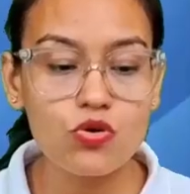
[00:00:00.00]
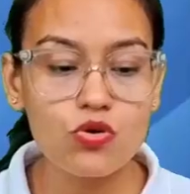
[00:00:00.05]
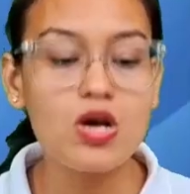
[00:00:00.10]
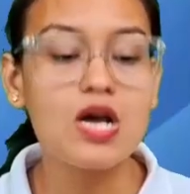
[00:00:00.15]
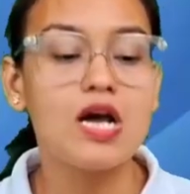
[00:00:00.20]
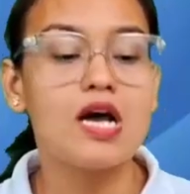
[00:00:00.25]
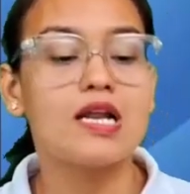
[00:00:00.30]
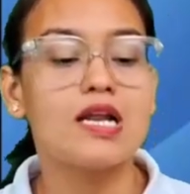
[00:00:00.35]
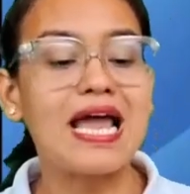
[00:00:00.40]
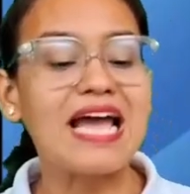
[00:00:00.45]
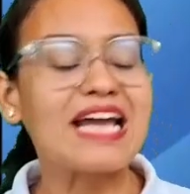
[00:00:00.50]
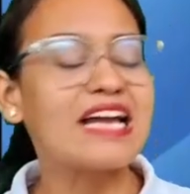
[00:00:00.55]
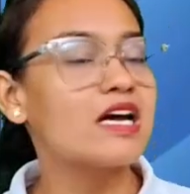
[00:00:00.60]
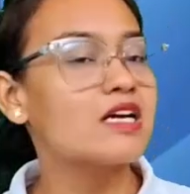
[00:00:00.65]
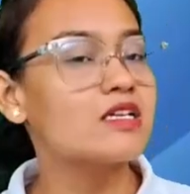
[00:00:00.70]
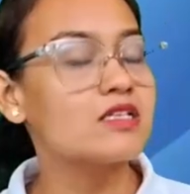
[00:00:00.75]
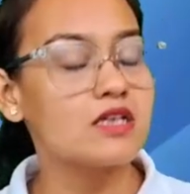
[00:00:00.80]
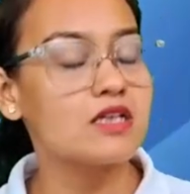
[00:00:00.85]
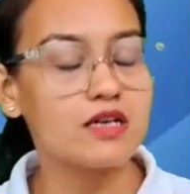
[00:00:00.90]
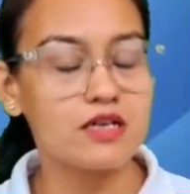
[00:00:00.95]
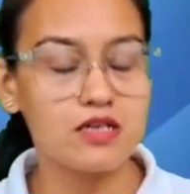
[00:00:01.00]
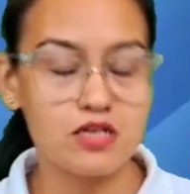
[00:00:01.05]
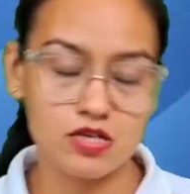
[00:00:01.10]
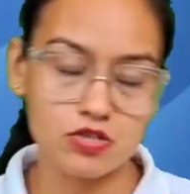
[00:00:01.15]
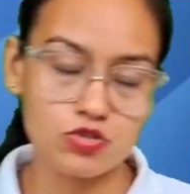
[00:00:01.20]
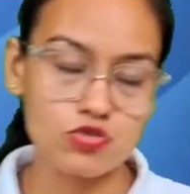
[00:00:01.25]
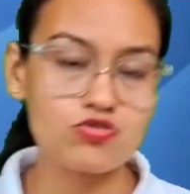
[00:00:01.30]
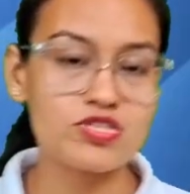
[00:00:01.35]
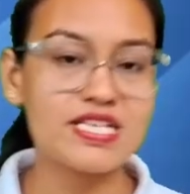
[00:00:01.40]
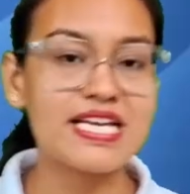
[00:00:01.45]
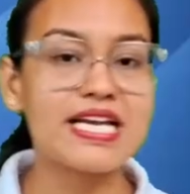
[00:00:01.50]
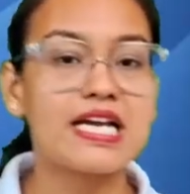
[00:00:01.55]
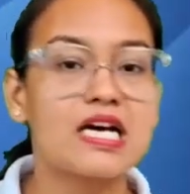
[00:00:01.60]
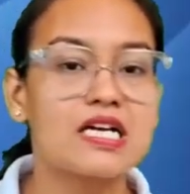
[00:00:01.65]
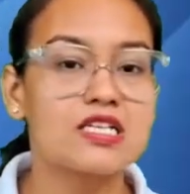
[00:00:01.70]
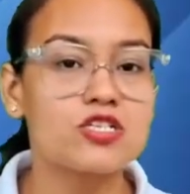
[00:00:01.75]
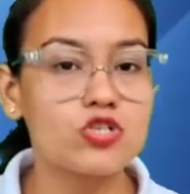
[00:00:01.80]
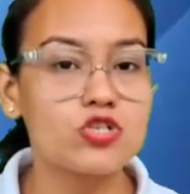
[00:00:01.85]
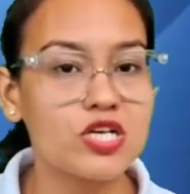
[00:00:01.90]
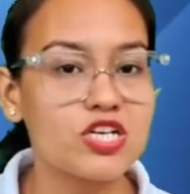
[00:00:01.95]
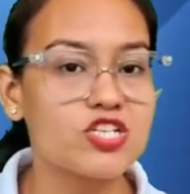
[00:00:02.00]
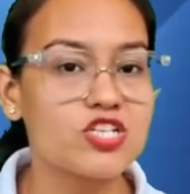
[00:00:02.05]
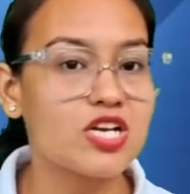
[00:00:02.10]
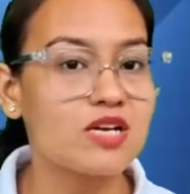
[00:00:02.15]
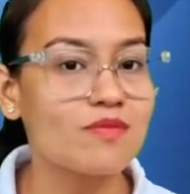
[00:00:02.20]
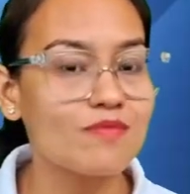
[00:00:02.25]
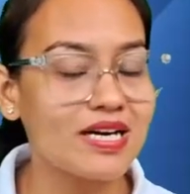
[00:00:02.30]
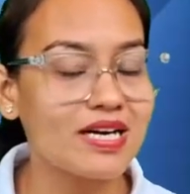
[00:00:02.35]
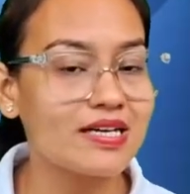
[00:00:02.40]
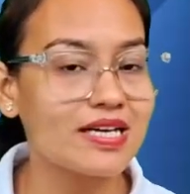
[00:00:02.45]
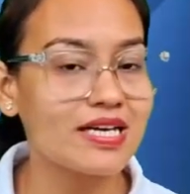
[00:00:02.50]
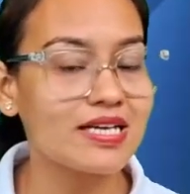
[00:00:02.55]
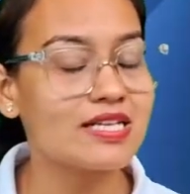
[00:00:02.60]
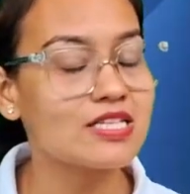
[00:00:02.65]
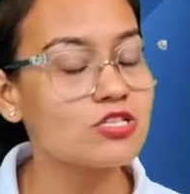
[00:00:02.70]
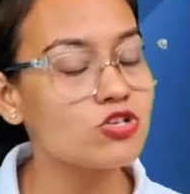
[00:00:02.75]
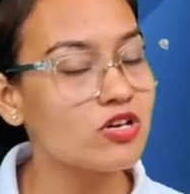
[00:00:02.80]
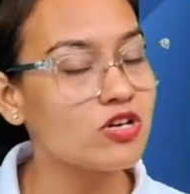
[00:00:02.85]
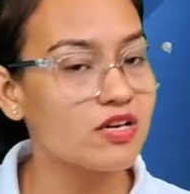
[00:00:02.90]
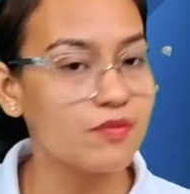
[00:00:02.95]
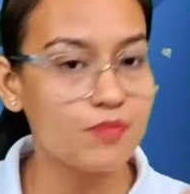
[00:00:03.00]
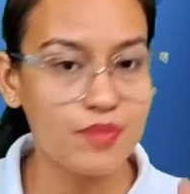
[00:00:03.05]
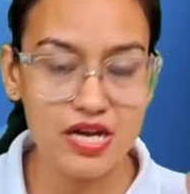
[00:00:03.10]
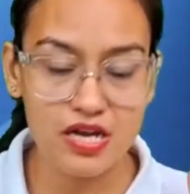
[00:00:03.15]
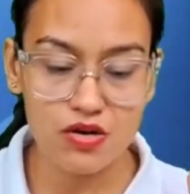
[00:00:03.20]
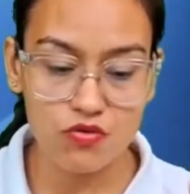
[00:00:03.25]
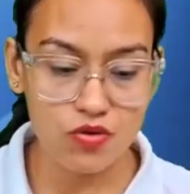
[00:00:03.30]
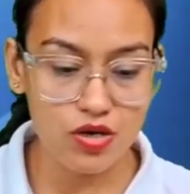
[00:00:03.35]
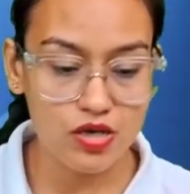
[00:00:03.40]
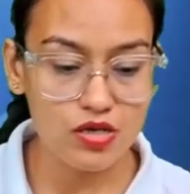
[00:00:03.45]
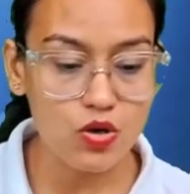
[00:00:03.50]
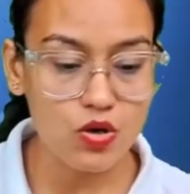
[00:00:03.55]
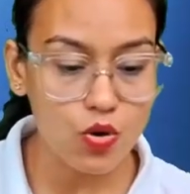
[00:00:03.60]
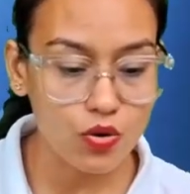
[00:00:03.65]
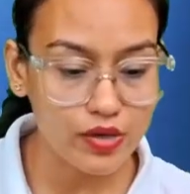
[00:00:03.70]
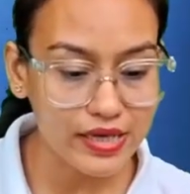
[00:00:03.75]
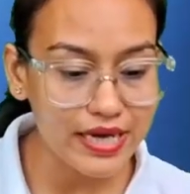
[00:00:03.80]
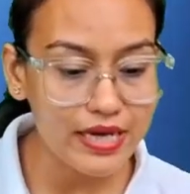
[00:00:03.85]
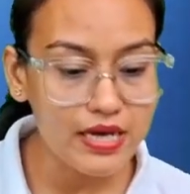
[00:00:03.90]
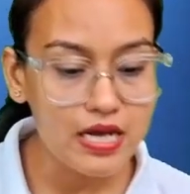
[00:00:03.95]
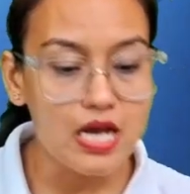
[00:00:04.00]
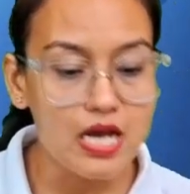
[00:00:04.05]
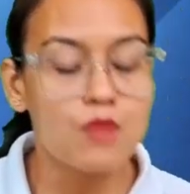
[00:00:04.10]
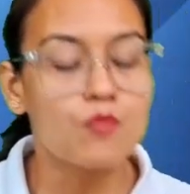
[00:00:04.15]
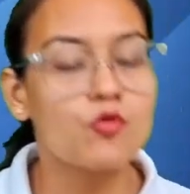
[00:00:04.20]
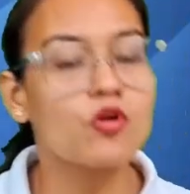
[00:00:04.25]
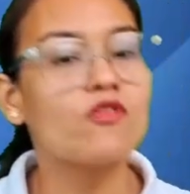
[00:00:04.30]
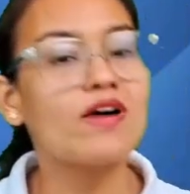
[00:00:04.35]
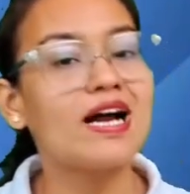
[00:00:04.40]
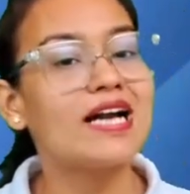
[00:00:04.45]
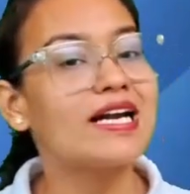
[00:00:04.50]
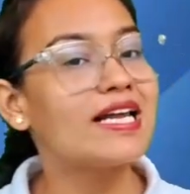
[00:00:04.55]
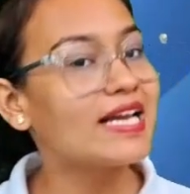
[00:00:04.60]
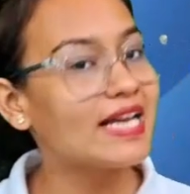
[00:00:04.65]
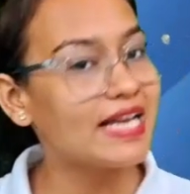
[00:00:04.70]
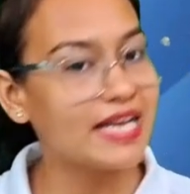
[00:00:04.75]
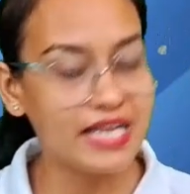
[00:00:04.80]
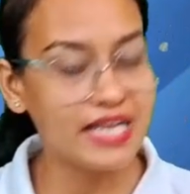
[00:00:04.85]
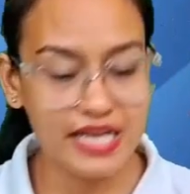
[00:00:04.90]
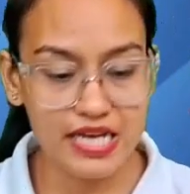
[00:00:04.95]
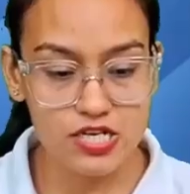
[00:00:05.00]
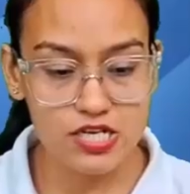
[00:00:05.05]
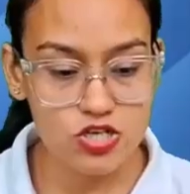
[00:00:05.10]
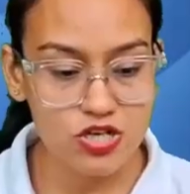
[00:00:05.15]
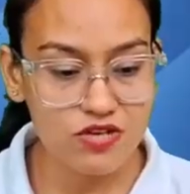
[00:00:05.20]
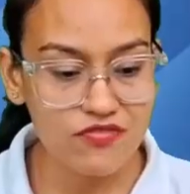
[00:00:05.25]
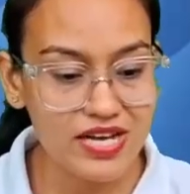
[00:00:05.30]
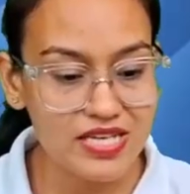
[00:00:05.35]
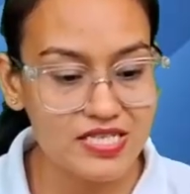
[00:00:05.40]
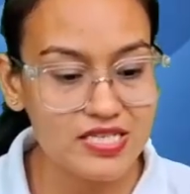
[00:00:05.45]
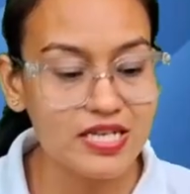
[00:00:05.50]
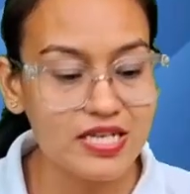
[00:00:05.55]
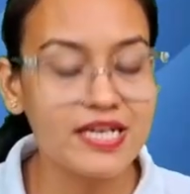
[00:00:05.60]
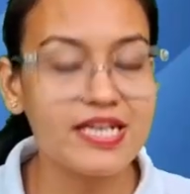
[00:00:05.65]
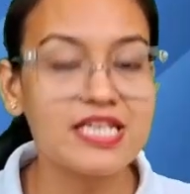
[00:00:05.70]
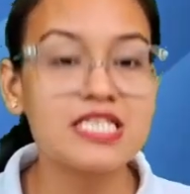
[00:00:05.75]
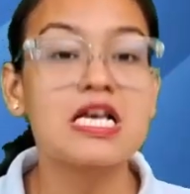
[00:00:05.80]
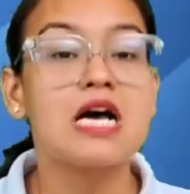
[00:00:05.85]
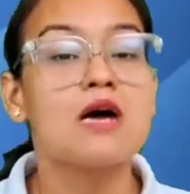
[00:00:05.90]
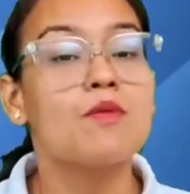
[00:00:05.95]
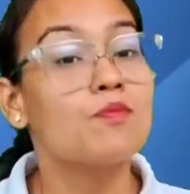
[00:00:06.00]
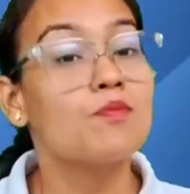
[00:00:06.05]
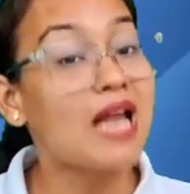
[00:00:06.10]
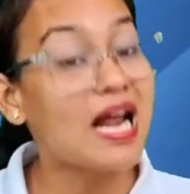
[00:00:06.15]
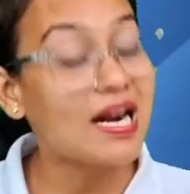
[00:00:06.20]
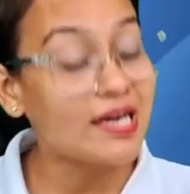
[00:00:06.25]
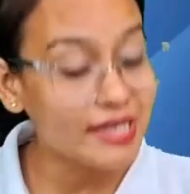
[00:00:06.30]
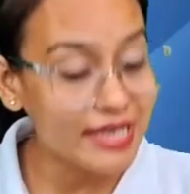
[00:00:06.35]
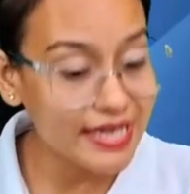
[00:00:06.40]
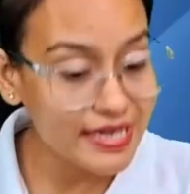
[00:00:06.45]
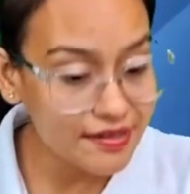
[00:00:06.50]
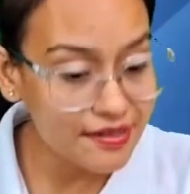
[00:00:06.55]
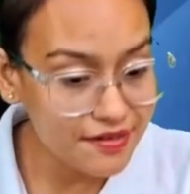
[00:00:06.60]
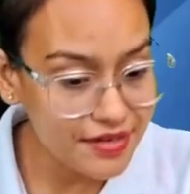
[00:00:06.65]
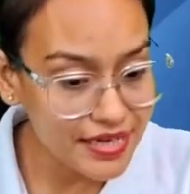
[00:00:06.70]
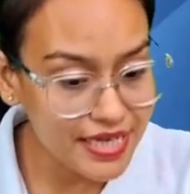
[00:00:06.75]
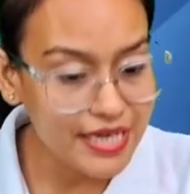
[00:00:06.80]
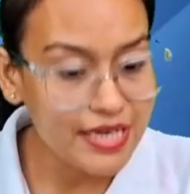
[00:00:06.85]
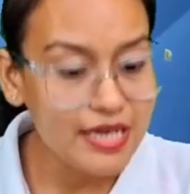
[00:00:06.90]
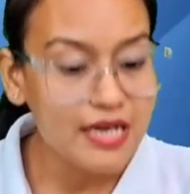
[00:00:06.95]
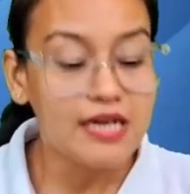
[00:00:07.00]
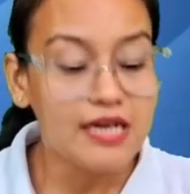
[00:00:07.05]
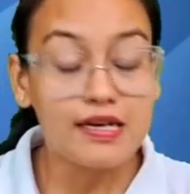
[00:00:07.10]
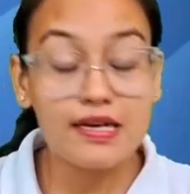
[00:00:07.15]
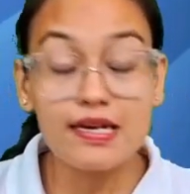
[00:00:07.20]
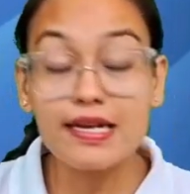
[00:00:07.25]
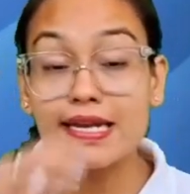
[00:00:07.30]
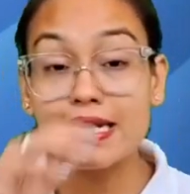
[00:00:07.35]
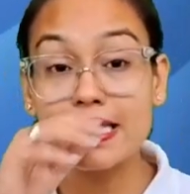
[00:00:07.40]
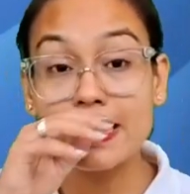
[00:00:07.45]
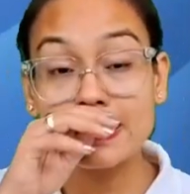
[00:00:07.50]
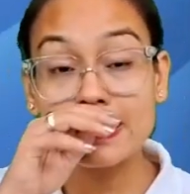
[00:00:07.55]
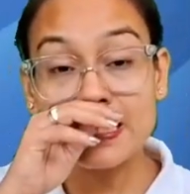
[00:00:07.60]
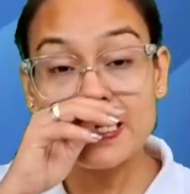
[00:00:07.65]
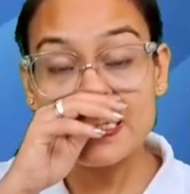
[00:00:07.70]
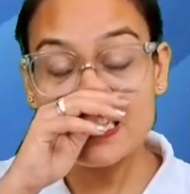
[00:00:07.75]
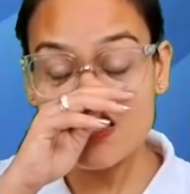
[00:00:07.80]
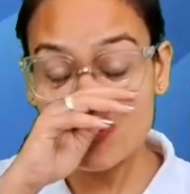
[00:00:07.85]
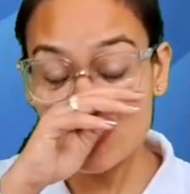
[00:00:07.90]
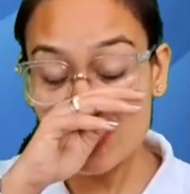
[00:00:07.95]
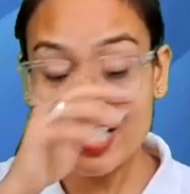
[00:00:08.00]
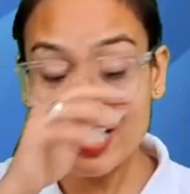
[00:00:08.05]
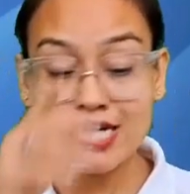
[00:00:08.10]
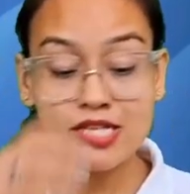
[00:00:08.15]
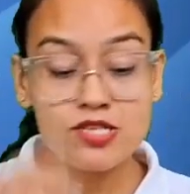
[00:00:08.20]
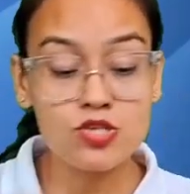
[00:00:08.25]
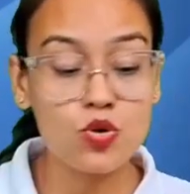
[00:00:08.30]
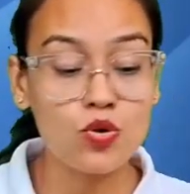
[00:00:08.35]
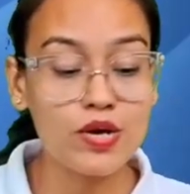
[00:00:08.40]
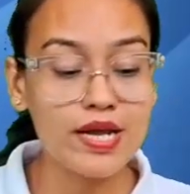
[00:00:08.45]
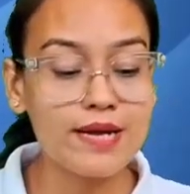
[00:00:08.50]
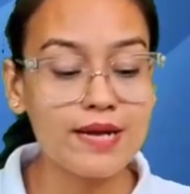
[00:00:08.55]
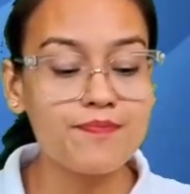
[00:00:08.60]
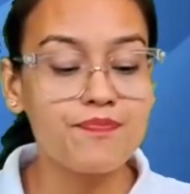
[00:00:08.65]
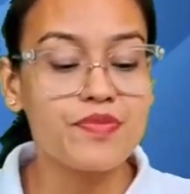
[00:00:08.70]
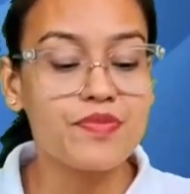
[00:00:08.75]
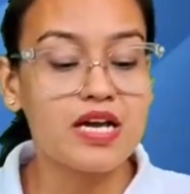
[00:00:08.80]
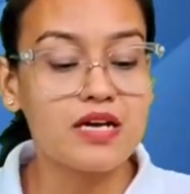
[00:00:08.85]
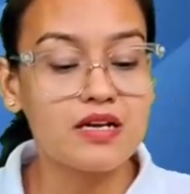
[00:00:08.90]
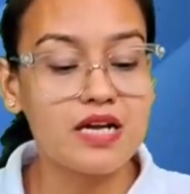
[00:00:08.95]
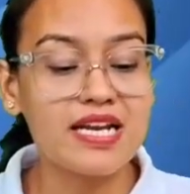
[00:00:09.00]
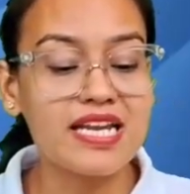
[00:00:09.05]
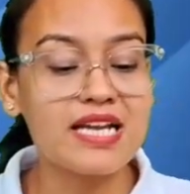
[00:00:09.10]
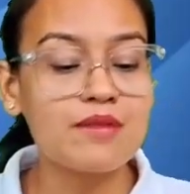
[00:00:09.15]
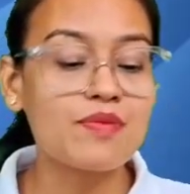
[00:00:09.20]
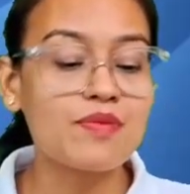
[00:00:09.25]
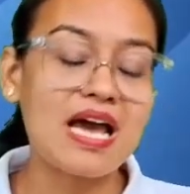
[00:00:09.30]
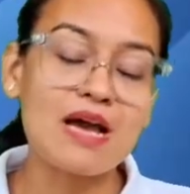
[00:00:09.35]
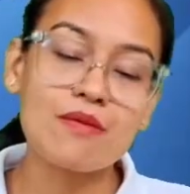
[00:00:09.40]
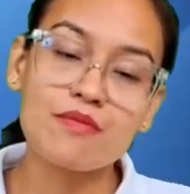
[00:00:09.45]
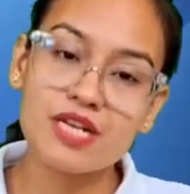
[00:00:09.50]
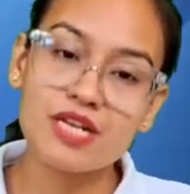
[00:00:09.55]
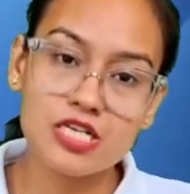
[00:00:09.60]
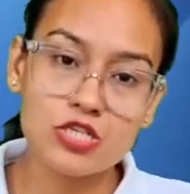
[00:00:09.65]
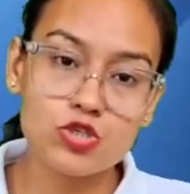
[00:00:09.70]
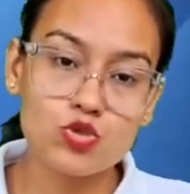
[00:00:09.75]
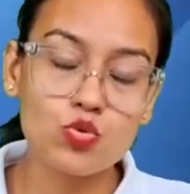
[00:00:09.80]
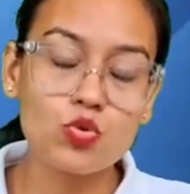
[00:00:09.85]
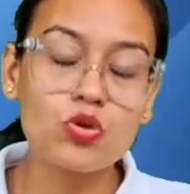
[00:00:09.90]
Like to see construction, maintenance or repair work. Okay, providing irrigation facilities, planting tree, cleaning the streets. Okay, running primary school,